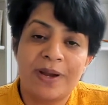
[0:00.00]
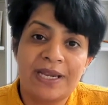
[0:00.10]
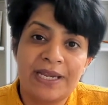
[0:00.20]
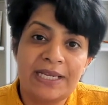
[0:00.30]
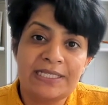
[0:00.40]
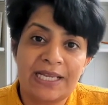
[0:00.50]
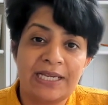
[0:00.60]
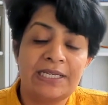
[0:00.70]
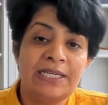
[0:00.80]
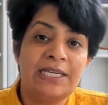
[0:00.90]
my
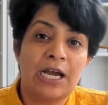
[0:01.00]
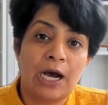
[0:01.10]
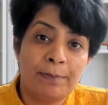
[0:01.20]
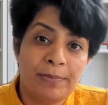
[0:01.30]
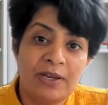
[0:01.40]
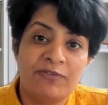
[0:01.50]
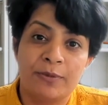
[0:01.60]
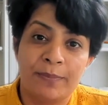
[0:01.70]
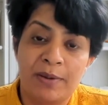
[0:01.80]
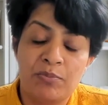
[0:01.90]
anxiety,
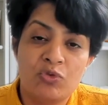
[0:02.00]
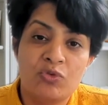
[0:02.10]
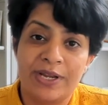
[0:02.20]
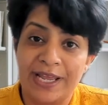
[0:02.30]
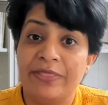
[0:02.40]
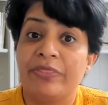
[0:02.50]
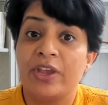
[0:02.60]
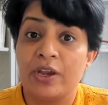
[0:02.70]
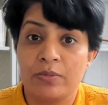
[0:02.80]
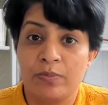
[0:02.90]
uplift my mood, and
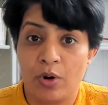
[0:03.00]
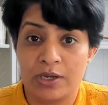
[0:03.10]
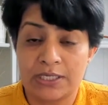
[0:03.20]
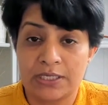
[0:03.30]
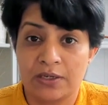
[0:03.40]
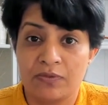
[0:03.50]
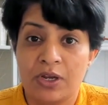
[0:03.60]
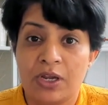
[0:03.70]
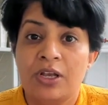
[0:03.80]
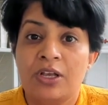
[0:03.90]
think positive.
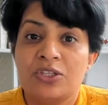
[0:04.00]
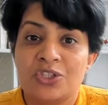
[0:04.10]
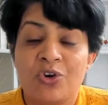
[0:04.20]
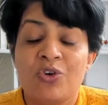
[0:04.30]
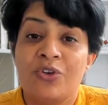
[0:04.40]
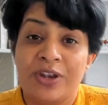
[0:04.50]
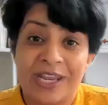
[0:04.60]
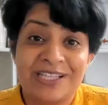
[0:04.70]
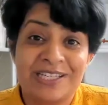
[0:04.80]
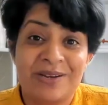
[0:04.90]
So
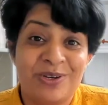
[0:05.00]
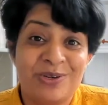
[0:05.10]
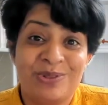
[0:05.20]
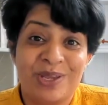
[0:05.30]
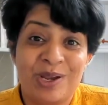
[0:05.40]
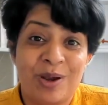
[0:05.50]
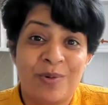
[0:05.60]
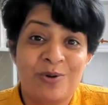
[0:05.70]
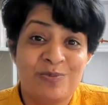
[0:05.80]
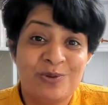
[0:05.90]
next time when you think
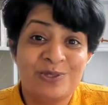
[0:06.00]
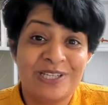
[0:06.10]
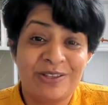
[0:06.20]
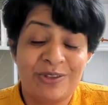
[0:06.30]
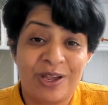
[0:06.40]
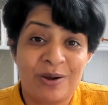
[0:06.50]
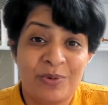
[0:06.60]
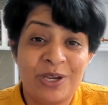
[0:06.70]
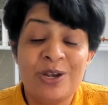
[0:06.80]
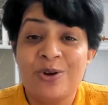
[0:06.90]
about music
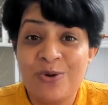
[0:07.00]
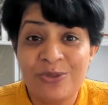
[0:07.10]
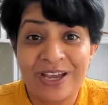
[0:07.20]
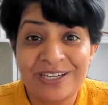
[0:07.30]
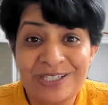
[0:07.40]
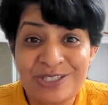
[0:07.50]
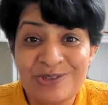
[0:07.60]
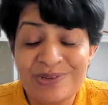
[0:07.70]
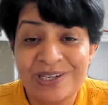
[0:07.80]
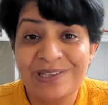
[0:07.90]
therapy, know that
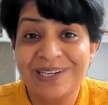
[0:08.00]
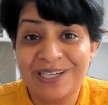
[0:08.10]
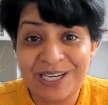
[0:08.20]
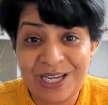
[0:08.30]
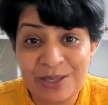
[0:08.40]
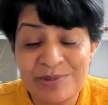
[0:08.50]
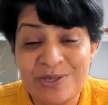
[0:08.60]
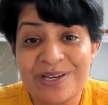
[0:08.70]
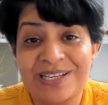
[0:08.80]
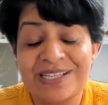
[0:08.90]
it's real. It helps
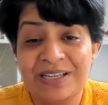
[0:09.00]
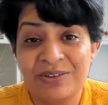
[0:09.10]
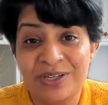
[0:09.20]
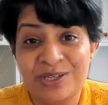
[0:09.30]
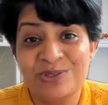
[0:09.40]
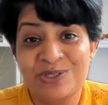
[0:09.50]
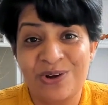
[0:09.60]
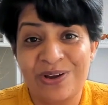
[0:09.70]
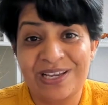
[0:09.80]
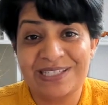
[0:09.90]
you reduce
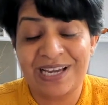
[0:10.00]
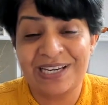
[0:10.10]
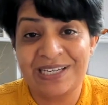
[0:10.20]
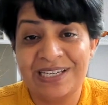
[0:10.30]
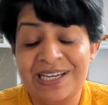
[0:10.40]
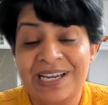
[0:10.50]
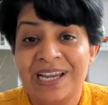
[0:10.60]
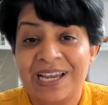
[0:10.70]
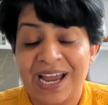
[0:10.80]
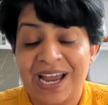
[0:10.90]
your anxiety,
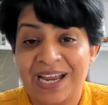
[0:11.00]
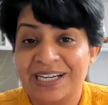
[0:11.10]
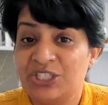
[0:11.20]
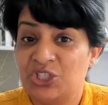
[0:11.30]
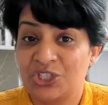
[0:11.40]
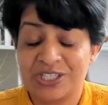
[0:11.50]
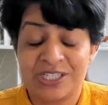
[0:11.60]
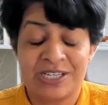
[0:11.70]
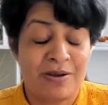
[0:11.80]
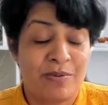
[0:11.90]
and it
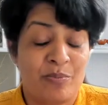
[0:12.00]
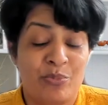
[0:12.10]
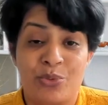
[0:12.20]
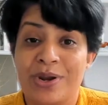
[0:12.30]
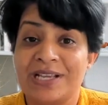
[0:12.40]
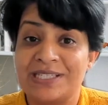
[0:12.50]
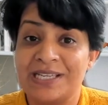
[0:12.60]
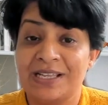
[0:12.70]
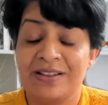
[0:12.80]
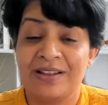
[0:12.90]
just brings
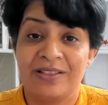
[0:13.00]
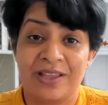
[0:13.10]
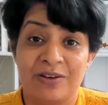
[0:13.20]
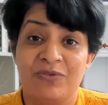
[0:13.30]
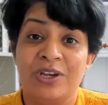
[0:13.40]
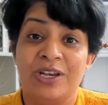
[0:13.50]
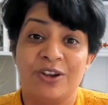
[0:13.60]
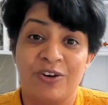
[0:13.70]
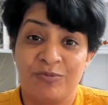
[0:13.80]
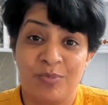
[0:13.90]
in that
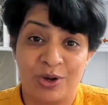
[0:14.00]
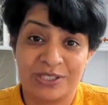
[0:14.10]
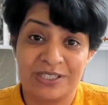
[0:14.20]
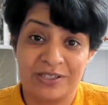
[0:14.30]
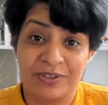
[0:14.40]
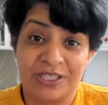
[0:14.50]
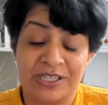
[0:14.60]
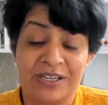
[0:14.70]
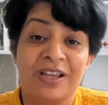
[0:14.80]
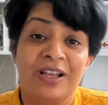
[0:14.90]
feeling of
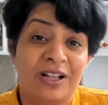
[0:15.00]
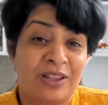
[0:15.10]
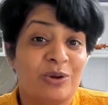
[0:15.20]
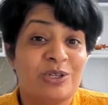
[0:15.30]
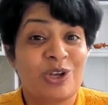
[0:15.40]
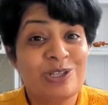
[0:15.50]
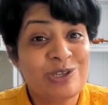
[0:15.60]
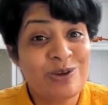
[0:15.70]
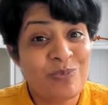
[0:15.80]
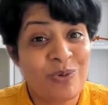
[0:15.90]
positivity. Now, it's
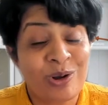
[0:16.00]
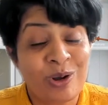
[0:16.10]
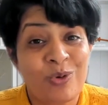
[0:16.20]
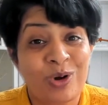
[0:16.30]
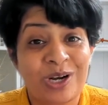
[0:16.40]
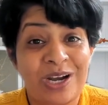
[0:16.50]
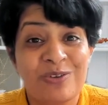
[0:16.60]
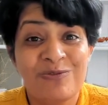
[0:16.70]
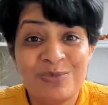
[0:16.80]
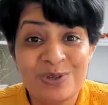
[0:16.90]
also important what kind
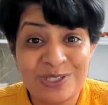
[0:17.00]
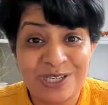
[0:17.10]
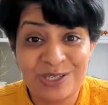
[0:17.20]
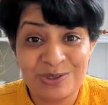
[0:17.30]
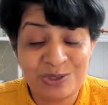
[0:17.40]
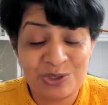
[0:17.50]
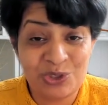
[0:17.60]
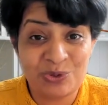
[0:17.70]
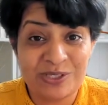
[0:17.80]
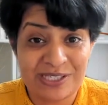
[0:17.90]
of music do you
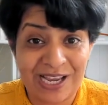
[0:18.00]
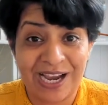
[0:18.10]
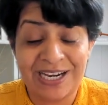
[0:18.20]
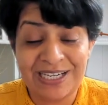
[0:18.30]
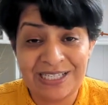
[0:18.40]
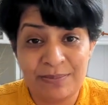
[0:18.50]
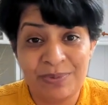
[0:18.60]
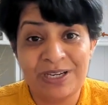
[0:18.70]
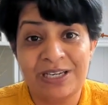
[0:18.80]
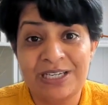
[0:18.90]
choose. I
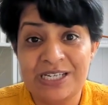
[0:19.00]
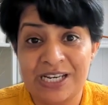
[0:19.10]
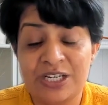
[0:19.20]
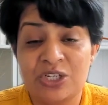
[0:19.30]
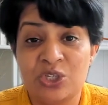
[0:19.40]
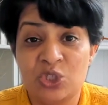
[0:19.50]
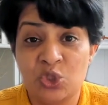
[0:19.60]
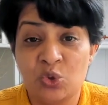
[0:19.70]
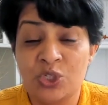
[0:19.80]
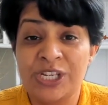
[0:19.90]
typically tend to
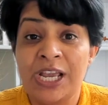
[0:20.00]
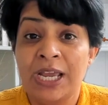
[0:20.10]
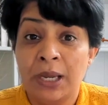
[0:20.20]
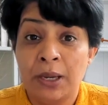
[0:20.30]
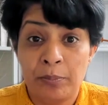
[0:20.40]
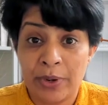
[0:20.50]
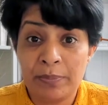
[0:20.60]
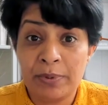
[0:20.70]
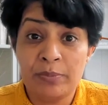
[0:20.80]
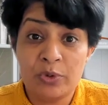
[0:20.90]
choose
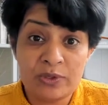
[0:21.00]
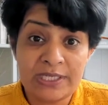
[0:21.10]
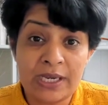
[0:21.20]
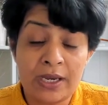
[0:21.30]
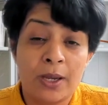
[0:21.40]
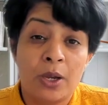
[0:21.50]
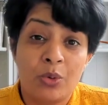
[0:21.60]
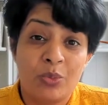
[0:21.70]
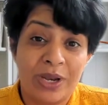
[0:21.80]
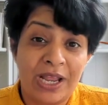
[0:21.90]
peppy music
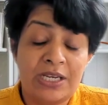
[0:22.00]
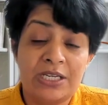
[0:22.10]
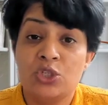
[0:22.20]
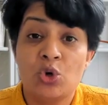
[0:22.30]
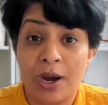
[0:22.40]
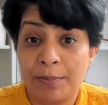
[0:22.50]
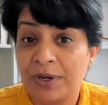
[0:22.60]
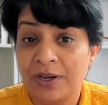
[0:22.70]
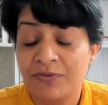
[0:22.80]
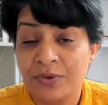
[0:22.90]
when I need to
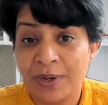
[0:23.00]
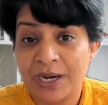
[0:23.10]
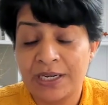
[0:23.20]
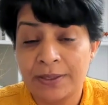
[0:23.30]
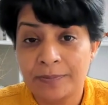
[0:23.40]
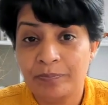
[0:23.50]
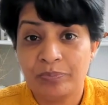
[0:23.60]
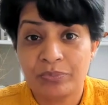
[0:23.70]
uplift my